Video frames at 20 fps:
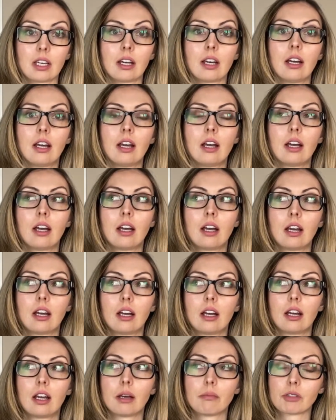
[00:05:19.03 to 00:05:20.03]

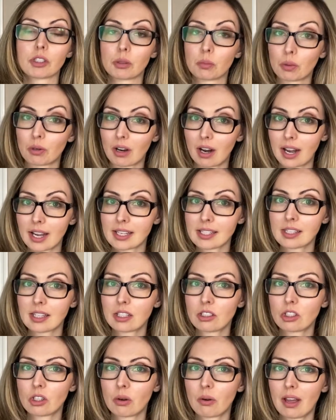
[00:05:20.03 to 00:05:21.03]
I'm surprised they
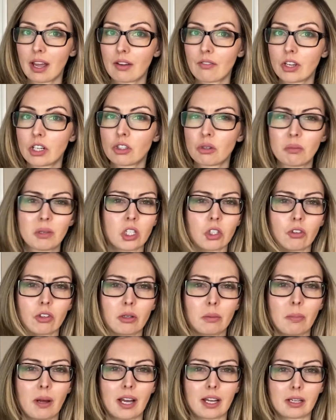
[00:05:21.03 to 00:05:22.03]
don't have endometrial
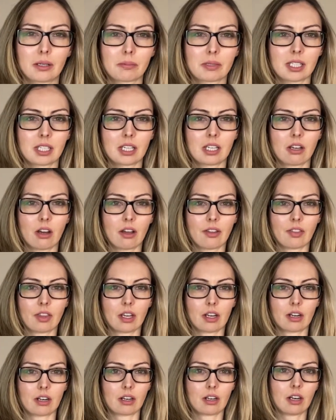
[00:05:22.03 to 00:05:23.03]
biopsy on
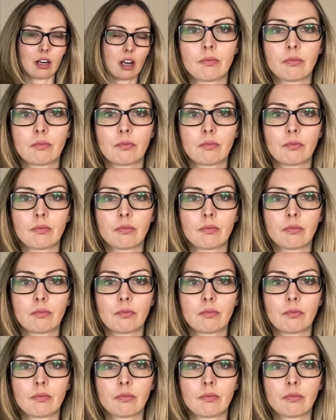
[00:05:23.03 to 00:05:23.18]
there.